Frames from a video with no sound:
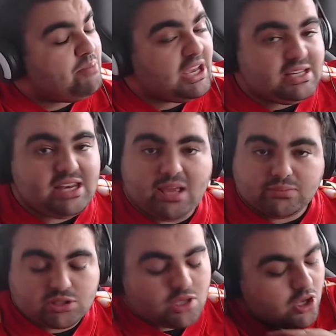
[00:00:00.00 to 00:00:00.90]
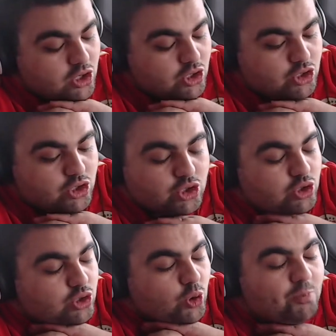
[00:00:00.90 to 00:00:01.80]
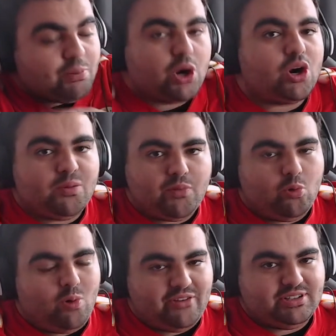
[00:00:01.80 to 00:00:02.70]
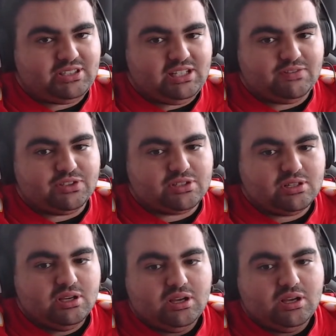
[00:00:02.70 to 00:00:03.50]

Big names, superb wide receivers.